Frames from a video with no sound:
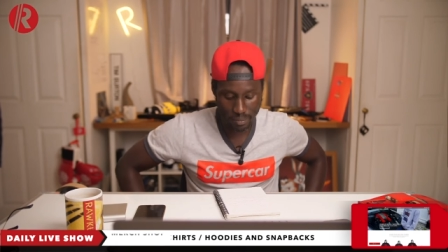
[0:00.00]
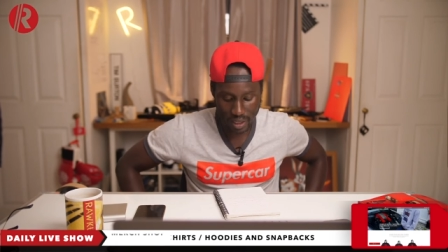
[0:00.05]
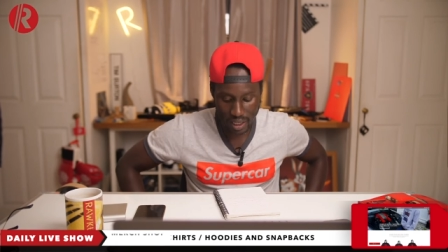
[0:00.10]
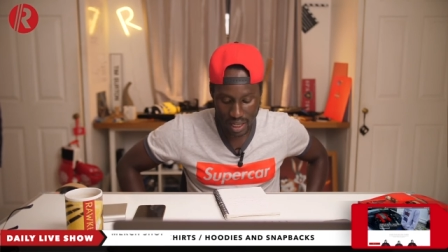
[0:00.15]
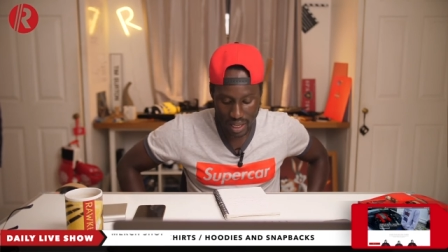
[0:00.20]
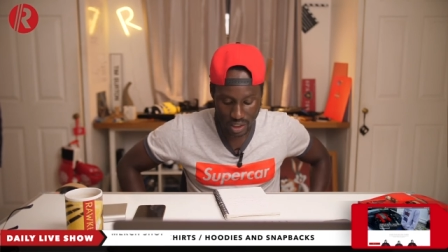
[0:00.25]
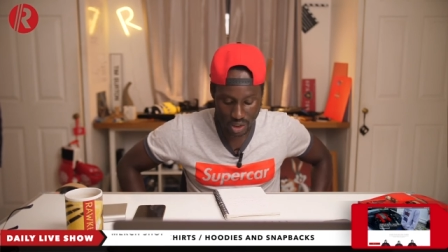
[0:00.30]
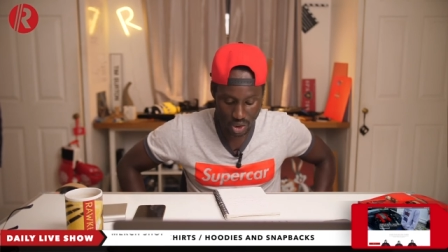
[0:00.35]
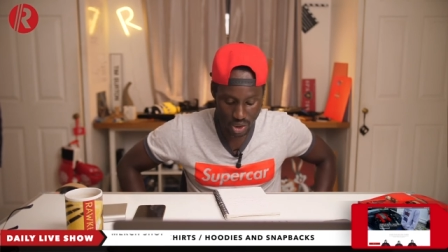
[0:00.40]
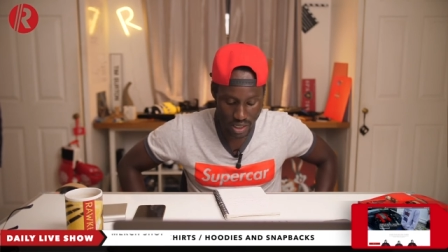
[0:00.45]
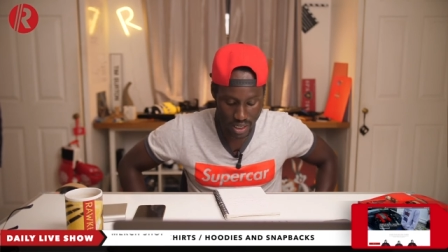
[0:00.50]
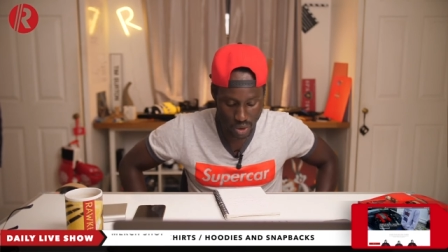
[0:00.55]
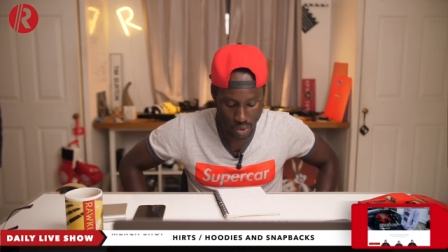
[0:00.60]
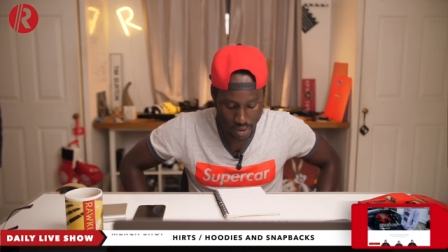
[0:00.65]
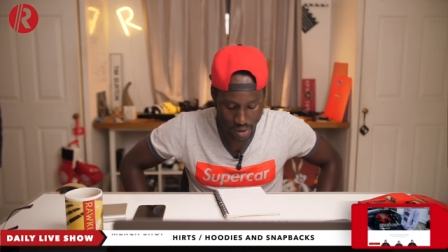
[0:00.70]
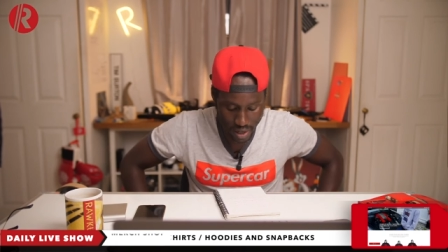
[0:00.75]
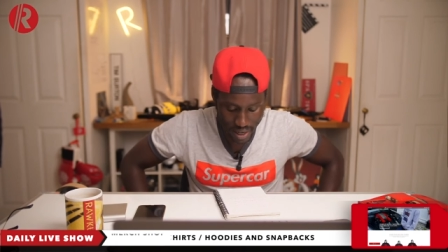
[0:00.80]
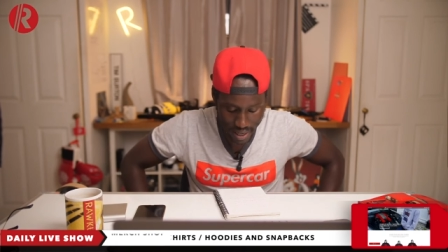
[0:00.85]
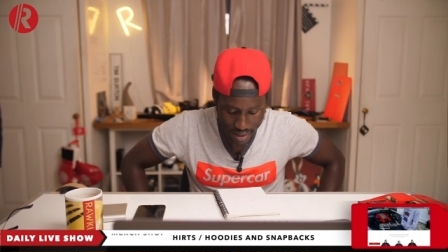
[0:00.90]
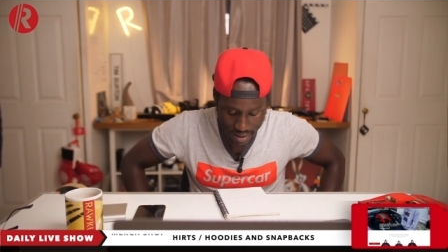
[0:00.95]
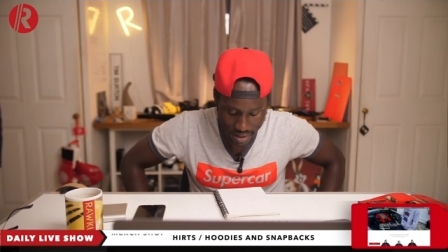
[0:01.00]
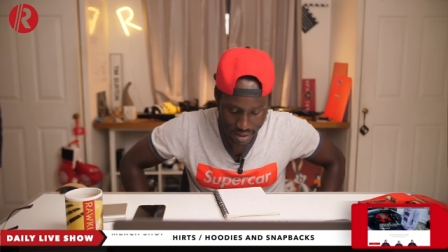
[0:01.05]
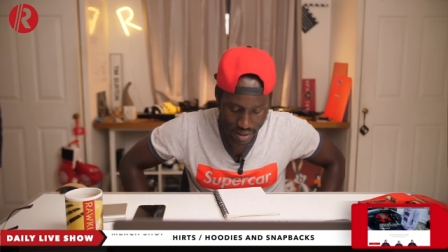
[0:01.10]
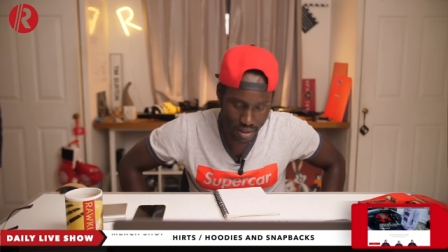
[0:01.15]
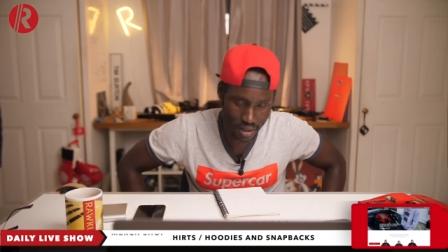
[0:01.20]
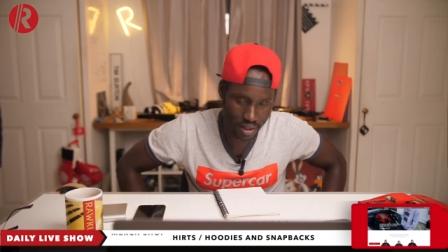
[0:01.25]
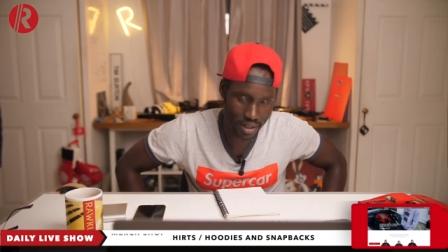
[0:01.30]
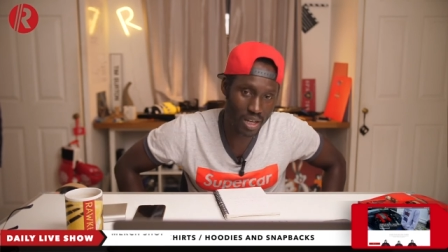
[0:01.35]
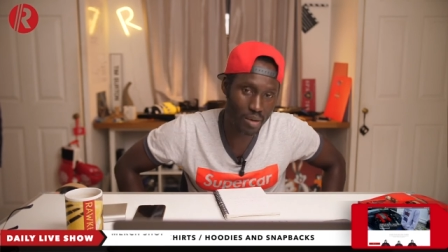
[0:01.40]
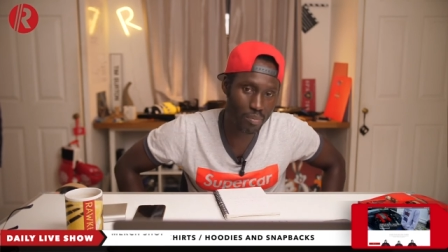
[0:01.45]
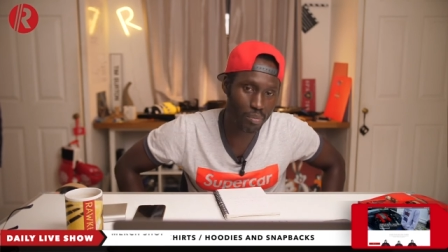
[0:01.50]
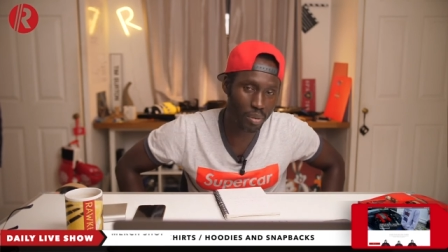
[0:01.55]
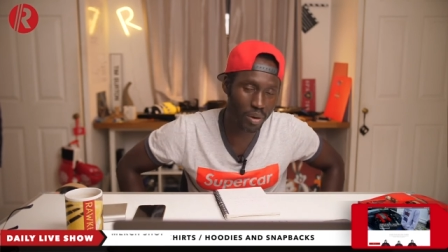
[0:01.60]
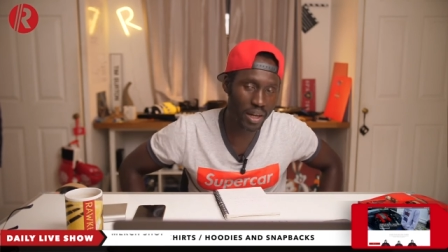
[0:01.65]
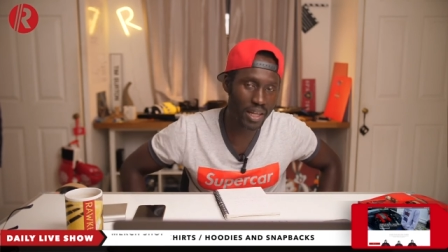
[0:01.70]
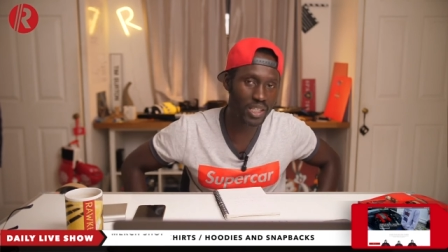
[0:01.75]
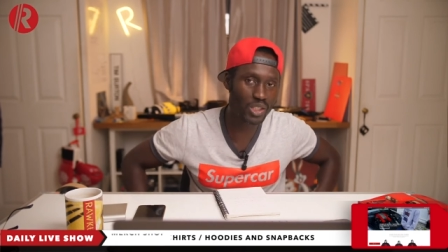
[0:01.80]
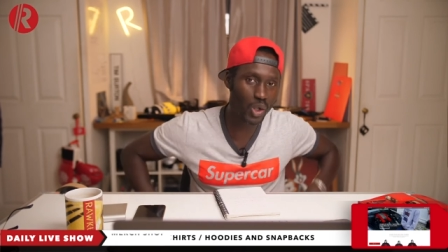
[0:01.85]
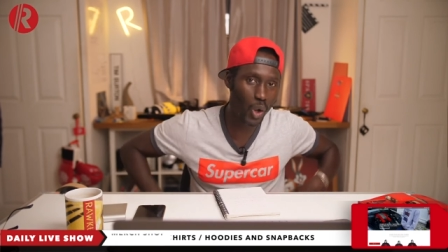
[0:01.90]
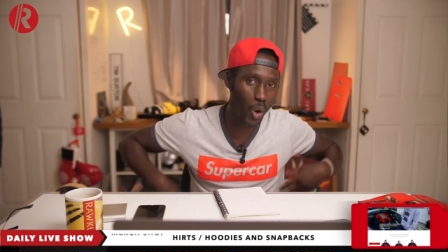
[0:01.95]
last year, 2019, in a
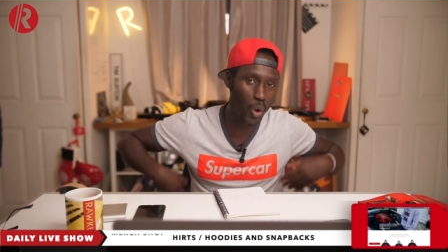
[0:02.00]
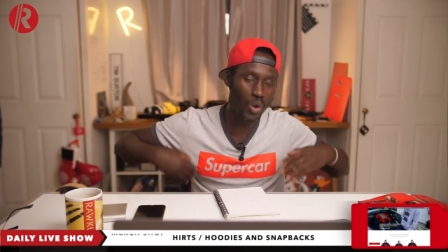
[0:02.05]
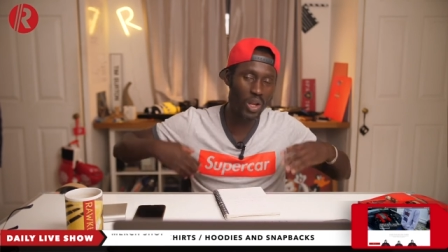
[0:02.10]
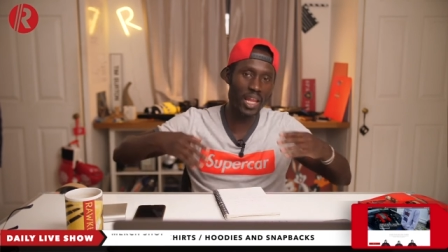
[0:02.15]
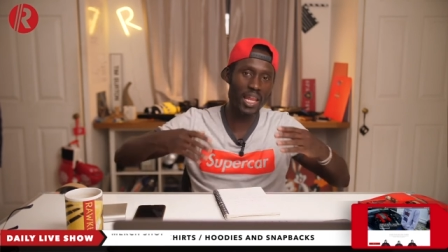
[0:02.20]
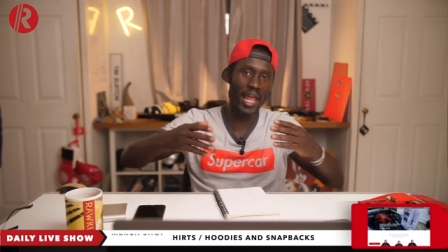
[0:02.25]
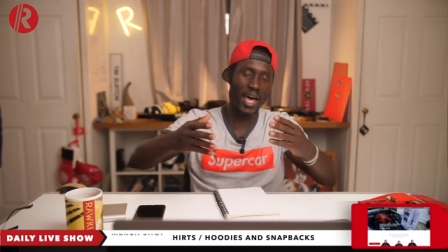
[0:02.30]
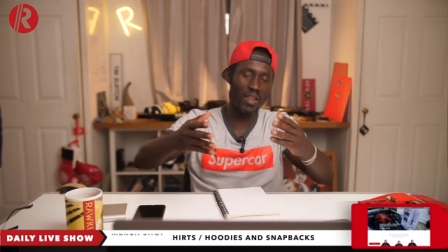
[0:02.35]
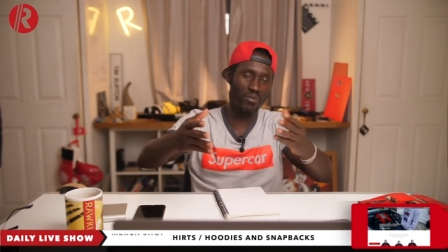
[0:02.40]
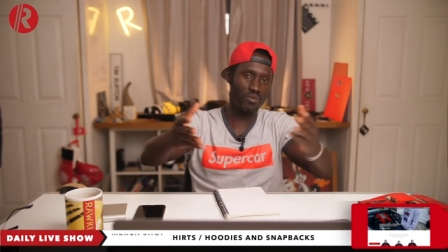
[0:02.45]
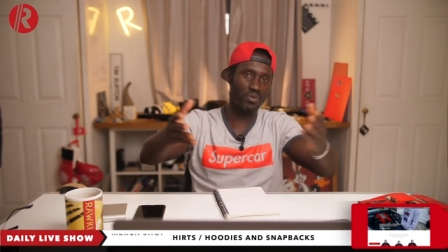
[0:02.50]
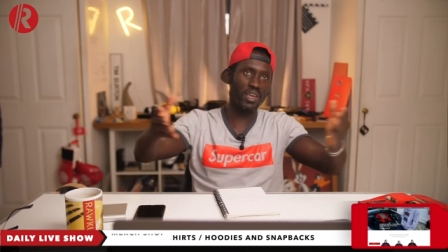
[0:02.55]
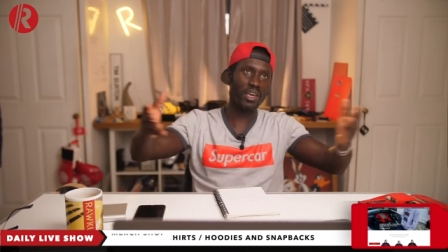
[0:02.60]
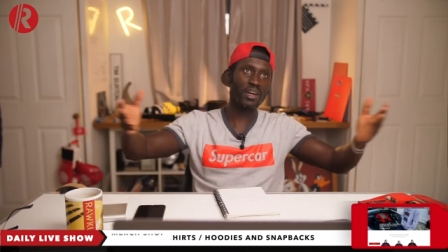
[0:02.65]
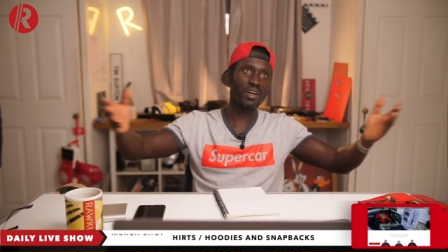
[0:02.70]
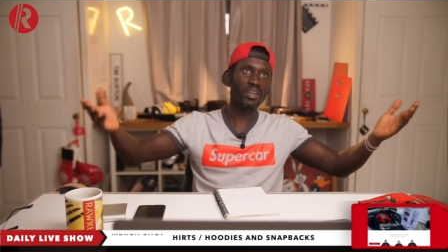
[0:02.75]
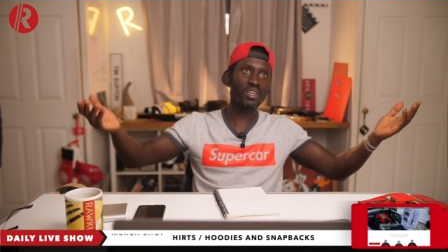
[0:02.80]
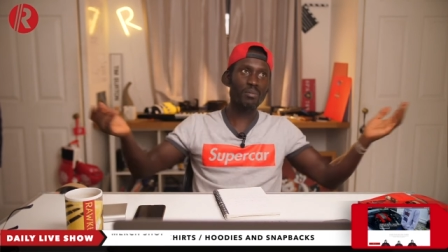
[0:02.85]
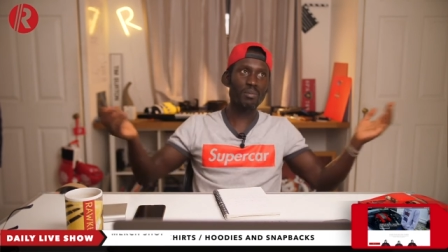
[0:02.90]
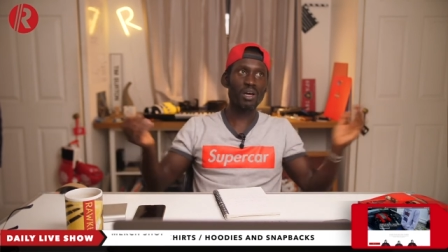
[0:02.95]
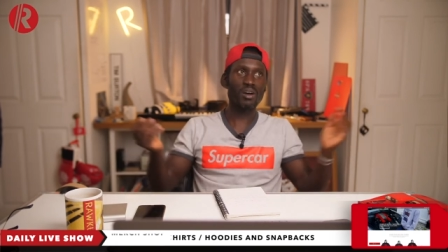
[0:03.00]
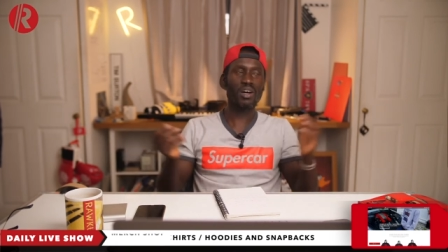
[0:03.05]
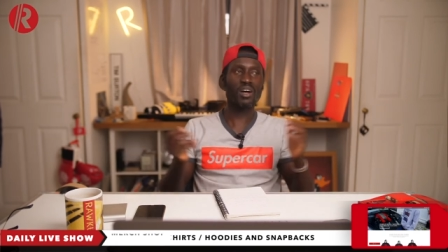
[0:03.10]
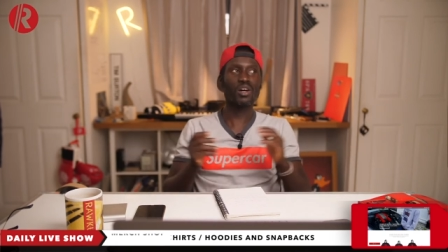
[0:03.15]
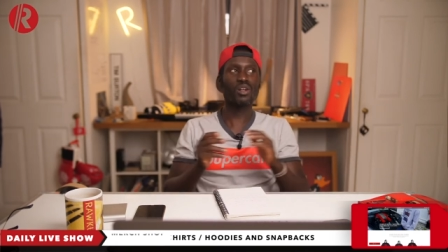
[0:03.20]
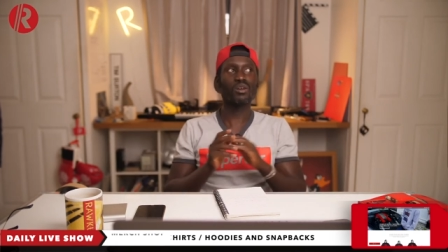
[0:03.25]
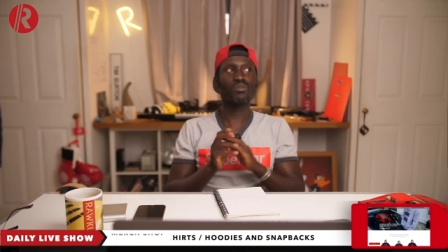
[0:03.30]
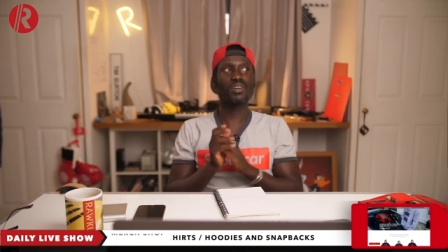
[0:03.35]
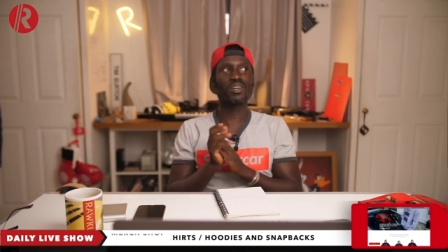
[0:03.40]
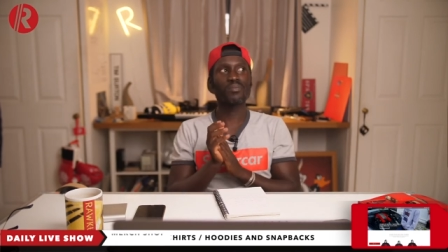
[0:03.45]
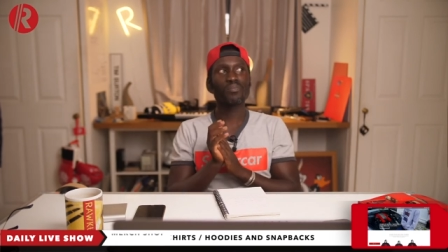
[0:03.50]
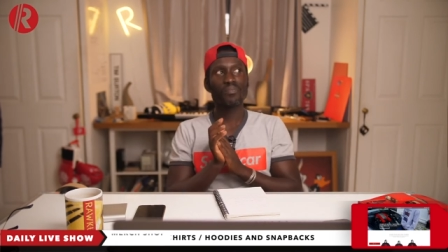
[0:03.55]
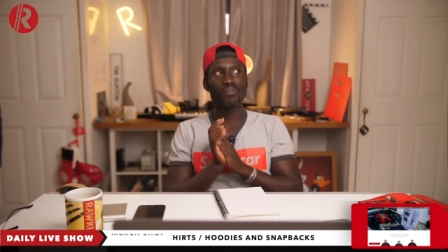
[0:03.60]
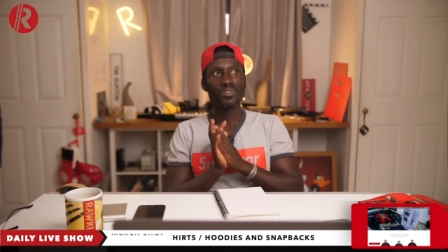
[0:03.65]
place called Latvia. You may have heard of it